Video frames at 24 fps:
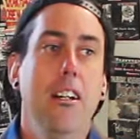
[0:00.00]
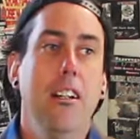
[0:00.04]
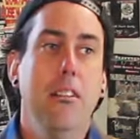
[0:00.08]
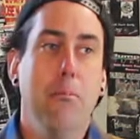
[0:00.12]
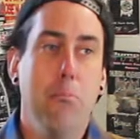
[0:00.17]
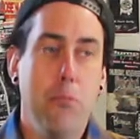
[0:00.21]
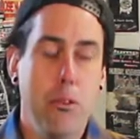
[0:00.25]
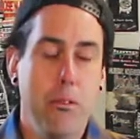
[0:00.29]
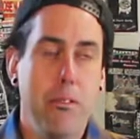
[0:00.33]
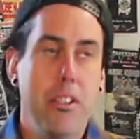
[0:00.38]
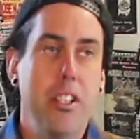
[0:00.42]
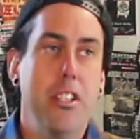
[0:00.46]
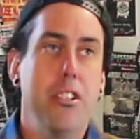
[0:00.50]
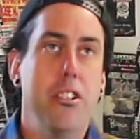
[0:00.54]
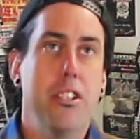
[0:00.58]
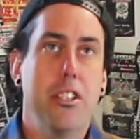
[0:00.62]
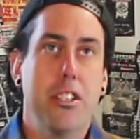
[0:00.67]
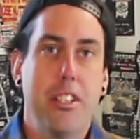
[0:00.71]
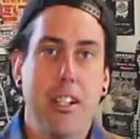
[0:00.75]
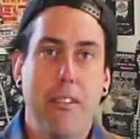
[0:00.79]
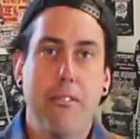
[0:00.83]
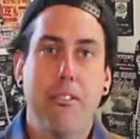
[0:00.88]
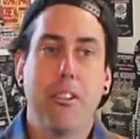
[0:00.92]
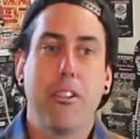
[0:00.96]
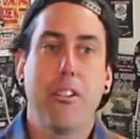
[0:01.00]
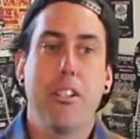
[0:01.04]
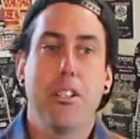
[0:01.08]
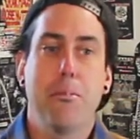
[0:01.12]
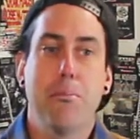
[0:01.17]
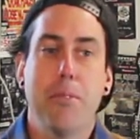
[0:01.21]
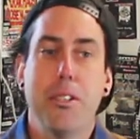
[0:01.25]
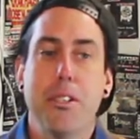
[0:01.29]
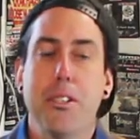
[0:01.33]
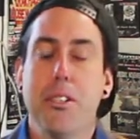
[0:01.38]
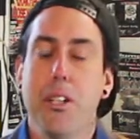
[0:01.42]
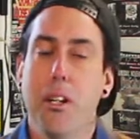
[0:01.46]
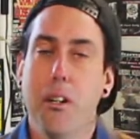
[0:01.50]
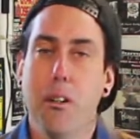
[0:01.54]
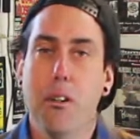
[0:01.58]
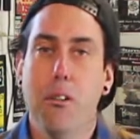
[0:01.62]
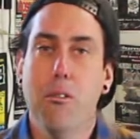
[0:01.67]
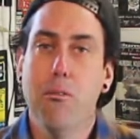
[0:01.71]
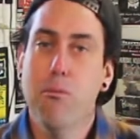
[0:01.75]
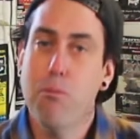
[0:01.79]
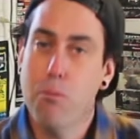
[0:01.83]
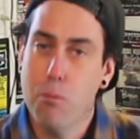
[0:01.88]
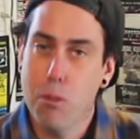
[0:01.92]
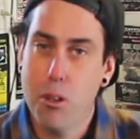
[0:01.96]
Moved in just after Christmas, so
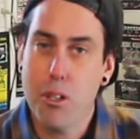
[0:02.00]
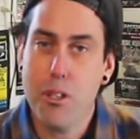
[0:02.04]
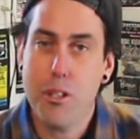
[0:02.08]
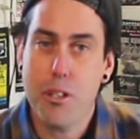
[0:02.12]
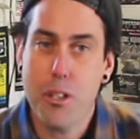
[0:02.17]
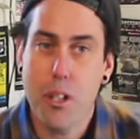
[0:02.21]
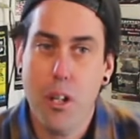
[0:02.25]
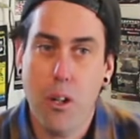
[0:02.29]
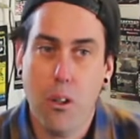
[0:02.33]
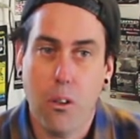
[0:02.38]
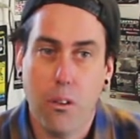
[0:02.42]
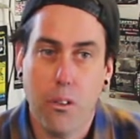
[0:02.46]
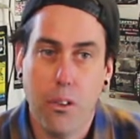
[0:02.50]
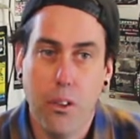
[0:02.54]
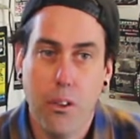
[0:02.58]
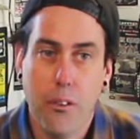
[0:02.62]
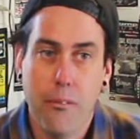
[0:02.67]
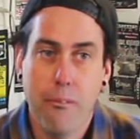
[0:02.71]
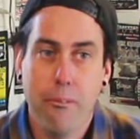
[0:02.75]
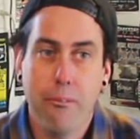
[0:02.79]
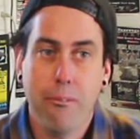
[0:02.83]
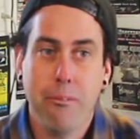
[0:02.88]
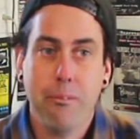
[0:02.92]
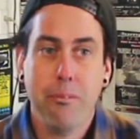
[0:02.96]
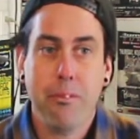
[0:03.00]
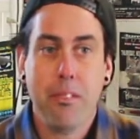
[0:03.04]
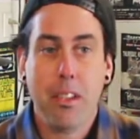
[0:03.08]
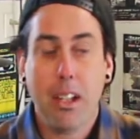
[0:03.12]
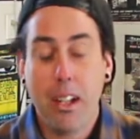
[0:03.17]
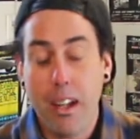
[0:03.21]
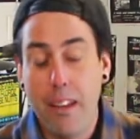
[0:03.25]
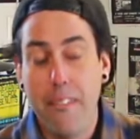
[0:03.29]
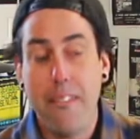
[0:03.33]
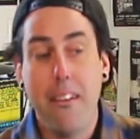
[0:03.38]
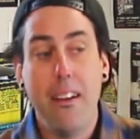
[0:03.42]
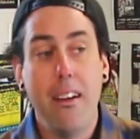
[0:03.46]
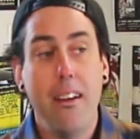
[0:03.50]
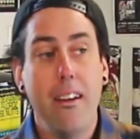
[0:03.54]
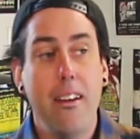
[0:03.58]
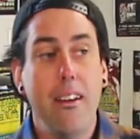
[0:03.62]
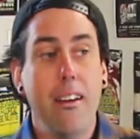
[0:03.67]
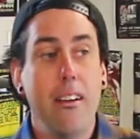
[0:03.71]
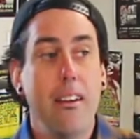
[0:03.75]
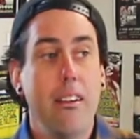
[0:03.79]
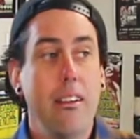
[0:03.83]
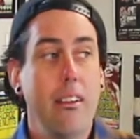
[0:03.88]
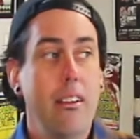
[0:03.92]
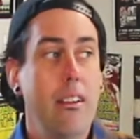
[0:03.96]
we're stoked. And
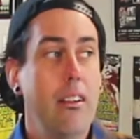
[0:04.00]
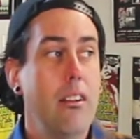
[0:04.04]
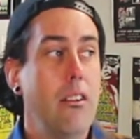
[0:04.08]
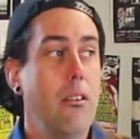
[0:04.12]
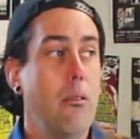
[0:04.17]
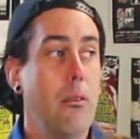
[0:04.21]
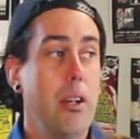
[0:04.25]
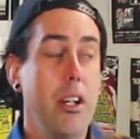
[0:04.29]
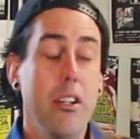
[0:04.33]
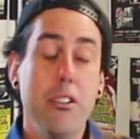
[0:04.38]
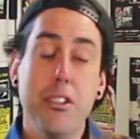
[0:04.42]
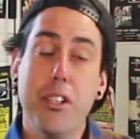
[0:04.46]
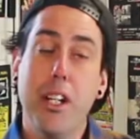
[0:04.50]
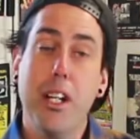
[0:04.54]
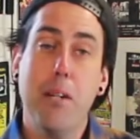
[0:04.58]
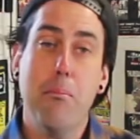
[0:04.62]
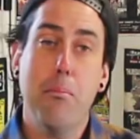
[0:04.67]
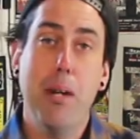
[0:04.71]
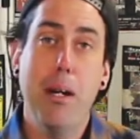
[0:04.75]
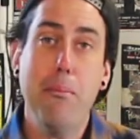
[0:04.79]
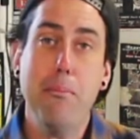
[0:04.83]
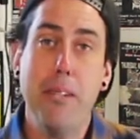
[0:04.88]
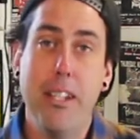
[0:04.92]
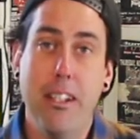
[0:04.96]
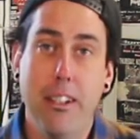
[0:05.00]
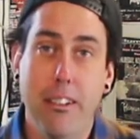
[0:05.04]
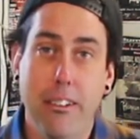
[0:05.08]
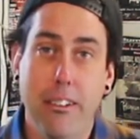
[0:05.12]
then we also got a puppy,